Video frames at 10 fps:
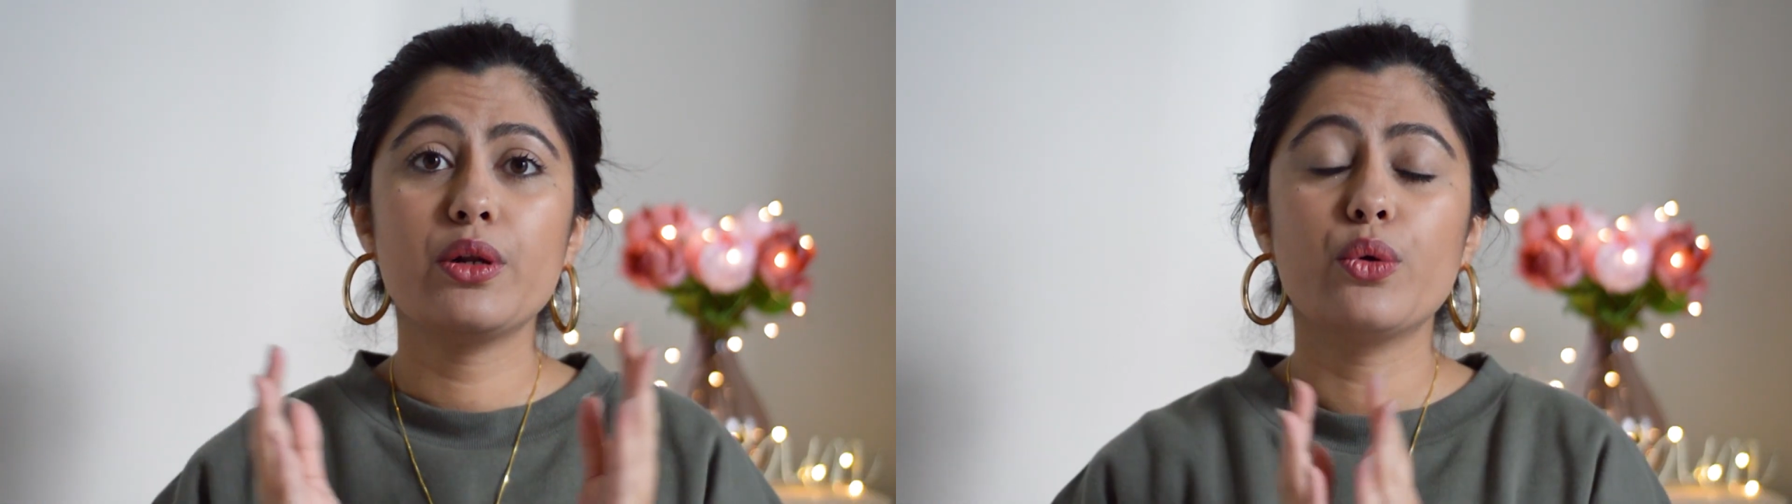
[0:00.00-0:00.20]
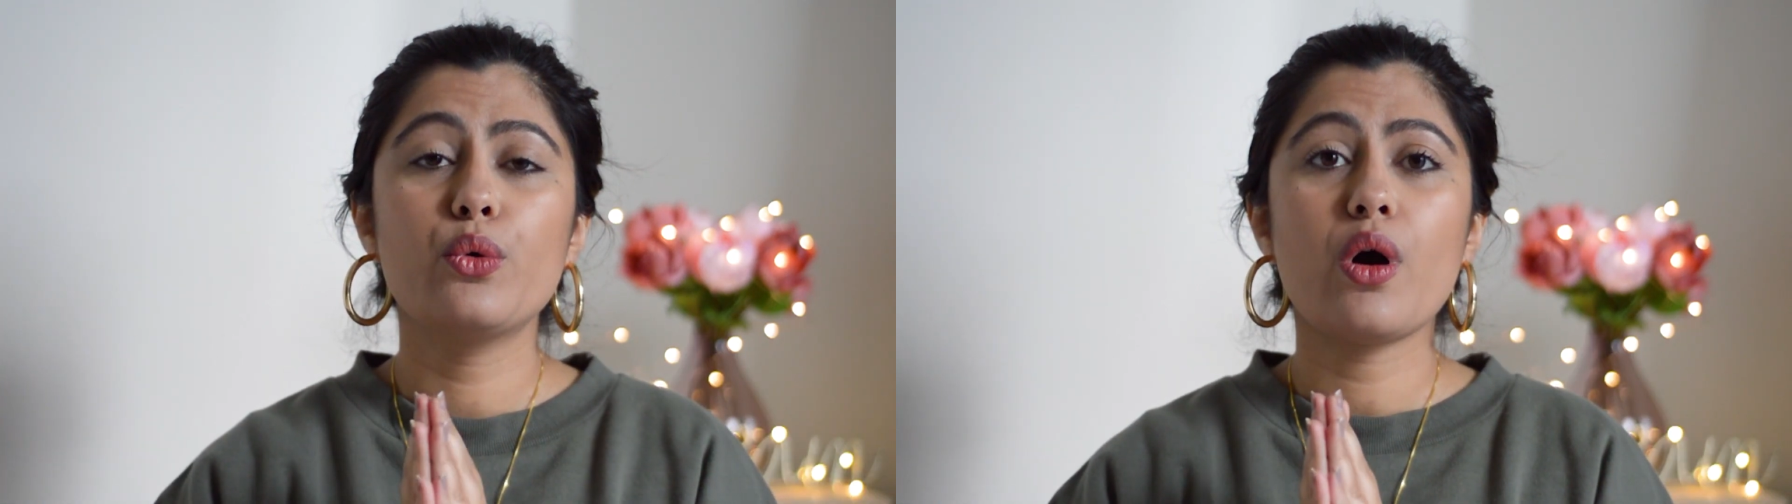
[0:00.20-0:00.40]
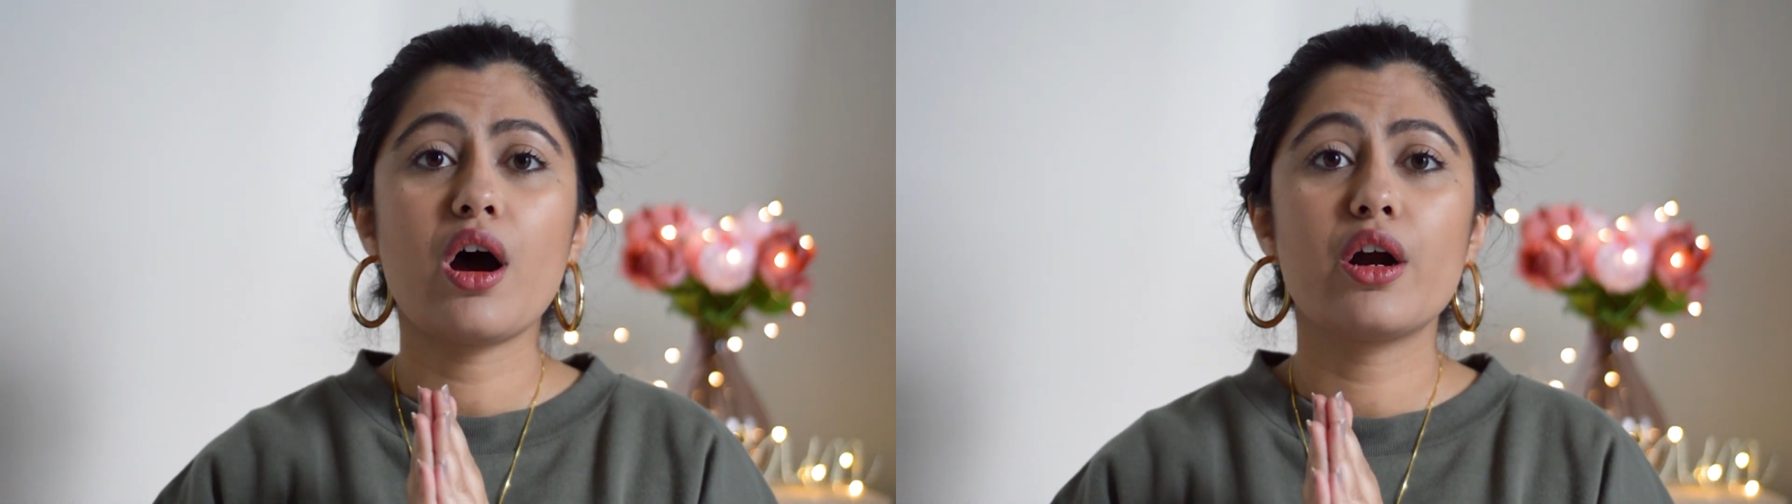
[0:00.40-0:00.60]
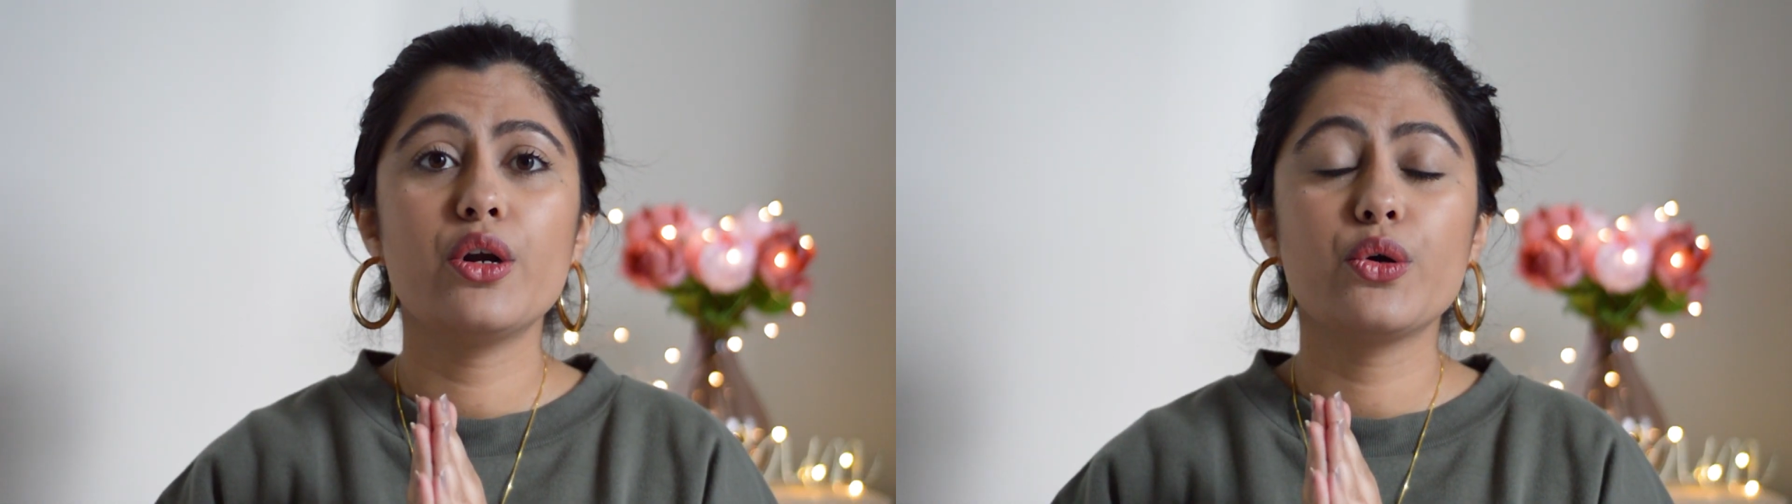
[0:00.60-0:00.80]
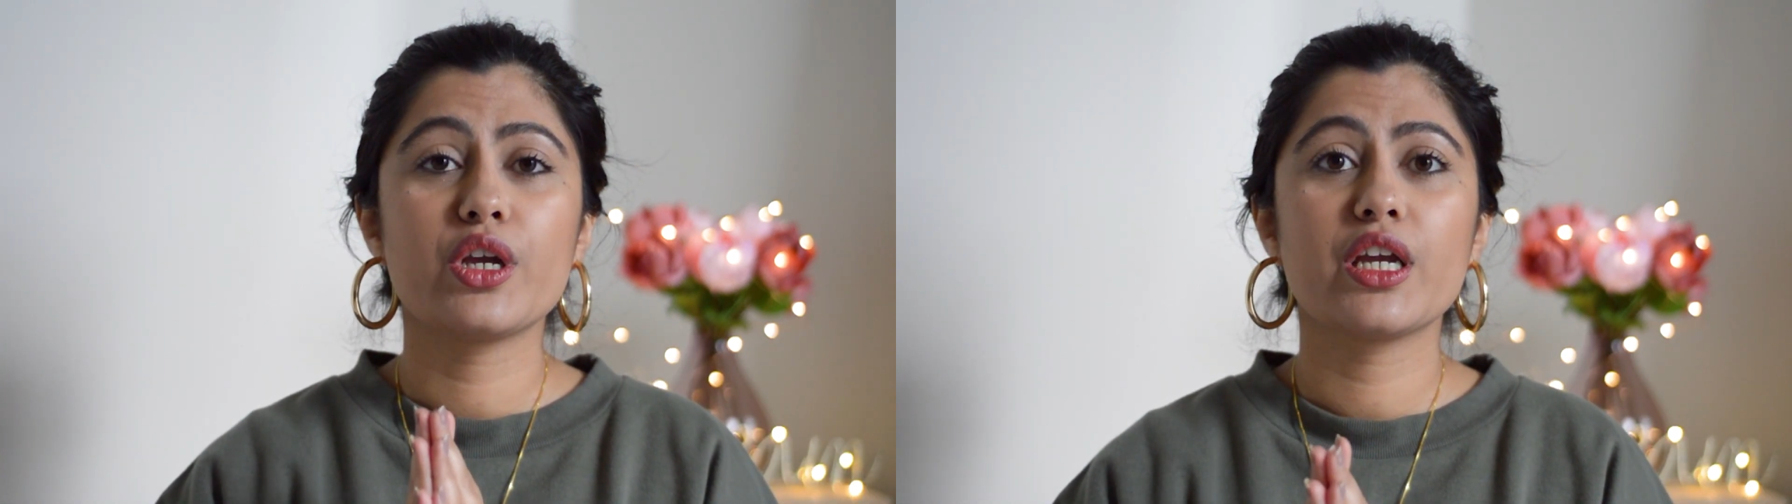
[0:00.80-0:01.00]
who are
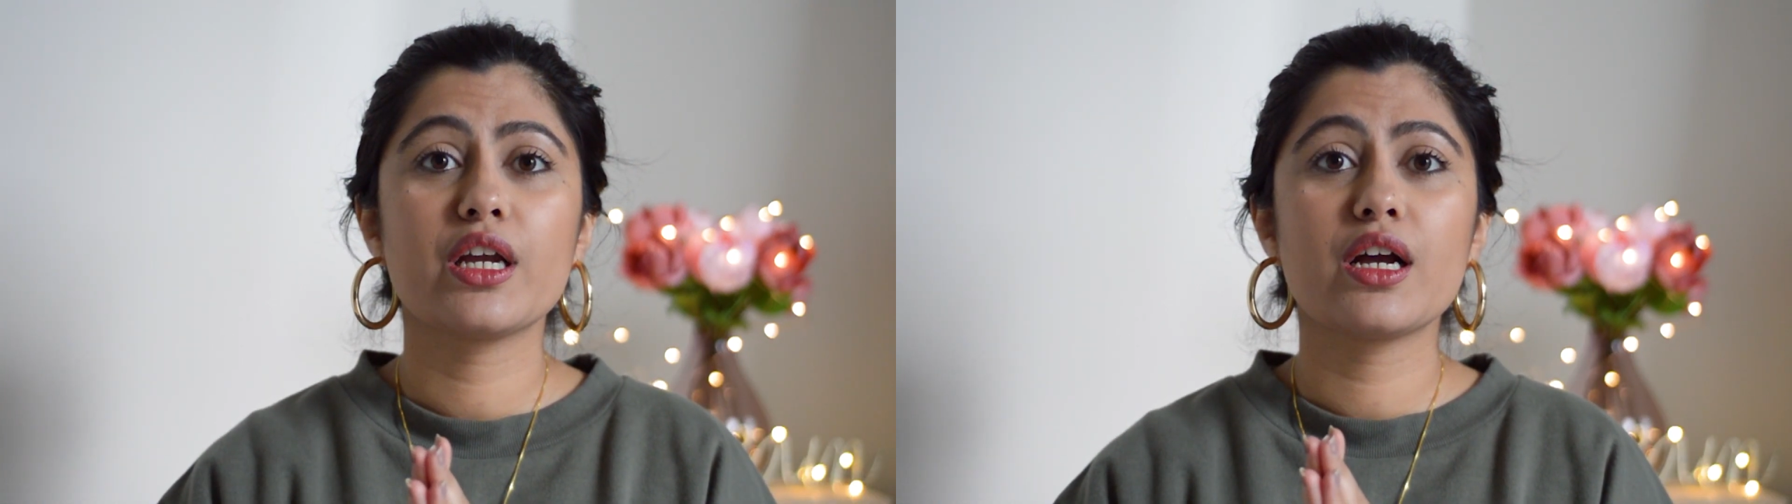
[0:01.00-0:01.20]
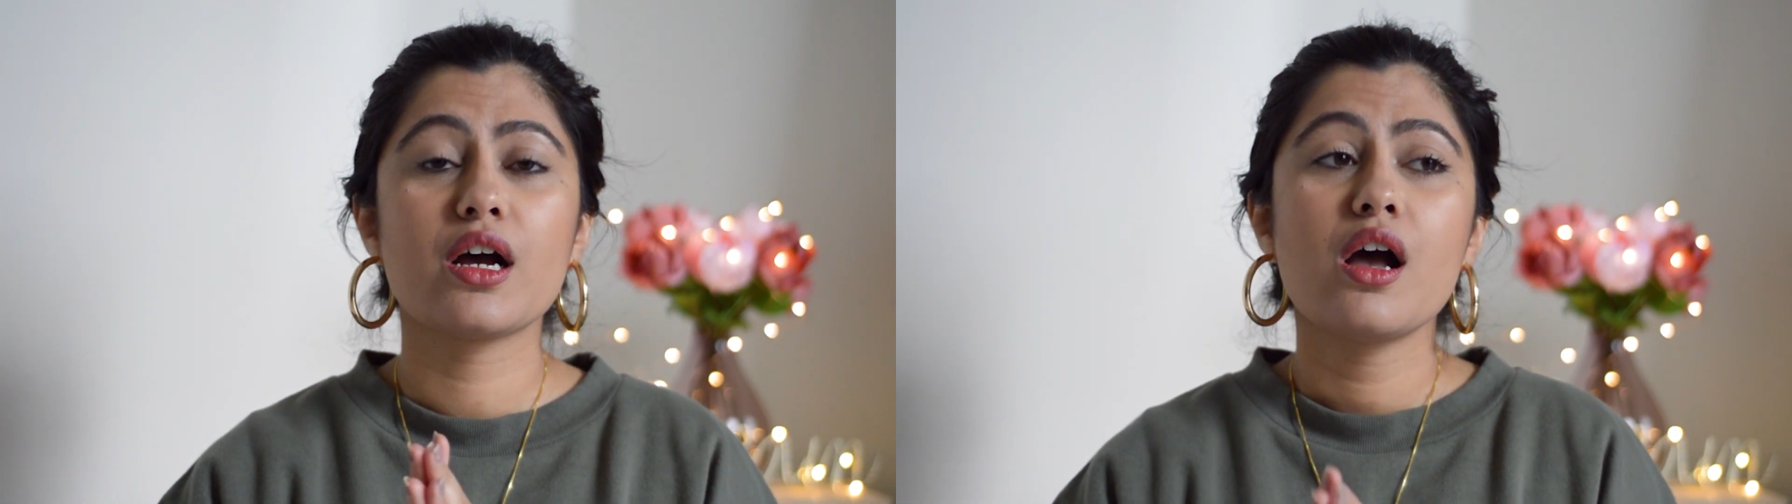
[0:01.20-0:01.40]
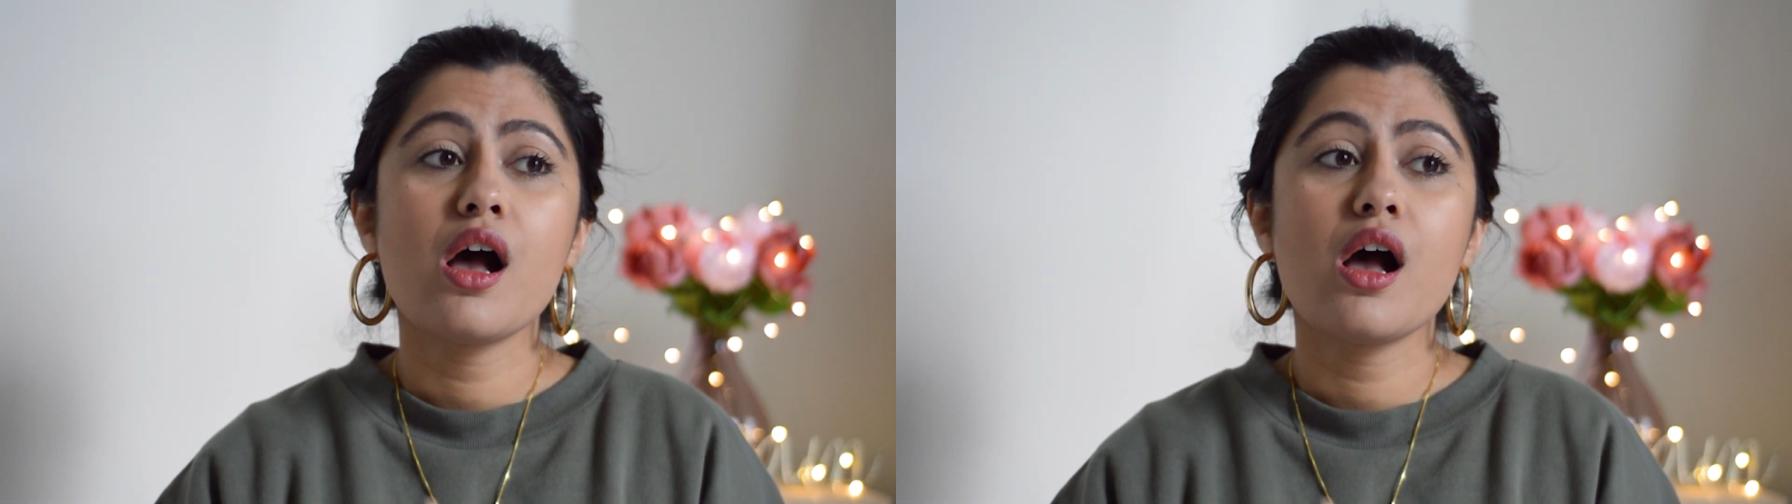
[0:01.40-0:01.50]
looking